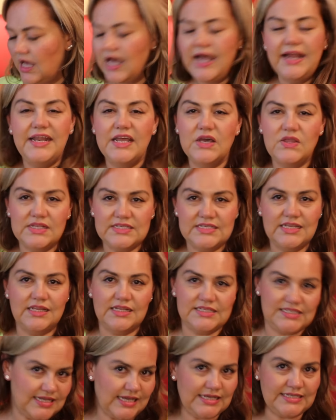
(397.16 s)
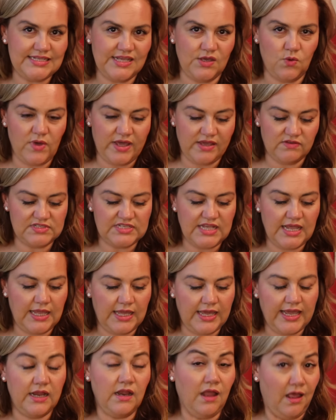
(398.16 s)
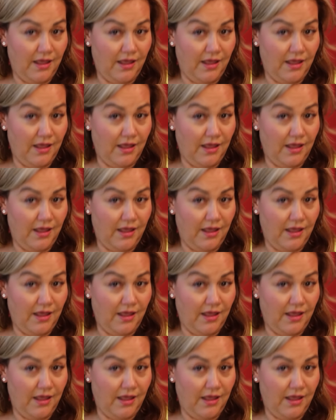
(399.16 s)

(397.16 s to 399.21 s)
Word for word: I know there's a sexier way of saying it